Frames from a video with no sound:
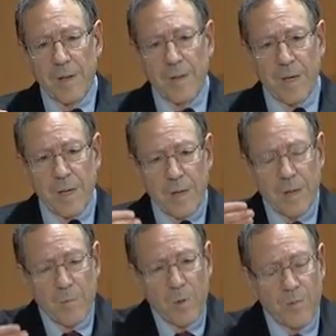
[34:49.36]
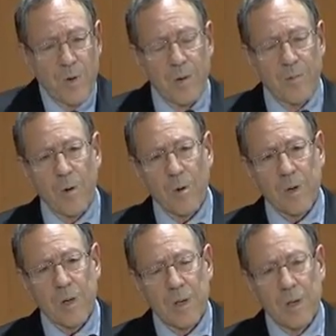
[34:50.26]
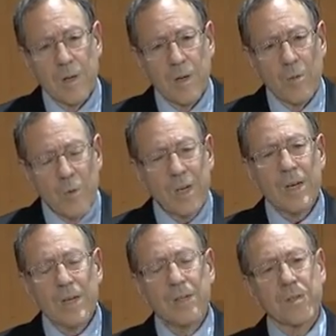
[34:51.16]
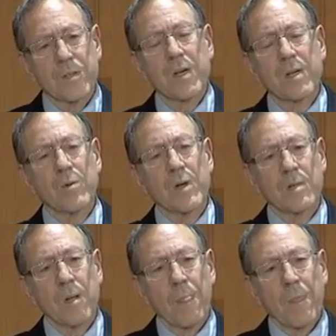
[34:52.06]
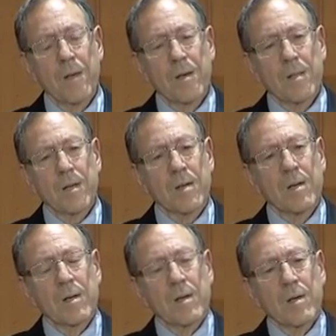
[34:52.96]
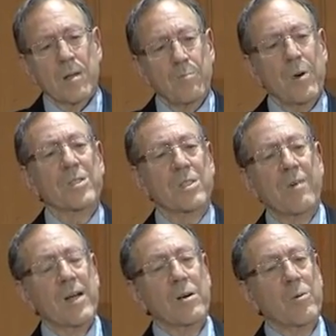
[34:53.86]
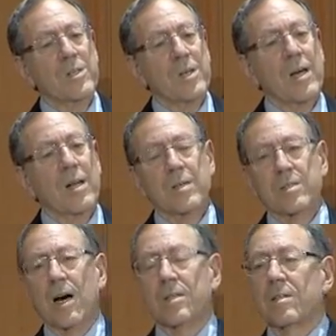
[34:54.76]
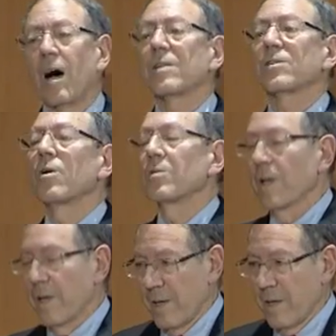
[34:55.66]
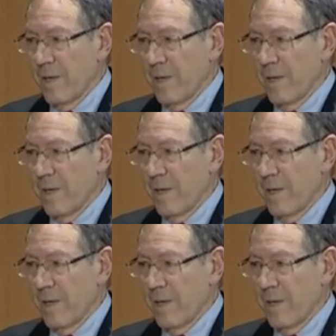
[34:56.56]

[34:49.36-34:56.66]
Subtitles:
the year and move forward, we need to see to it that the books of Elie Wiesel are taught not only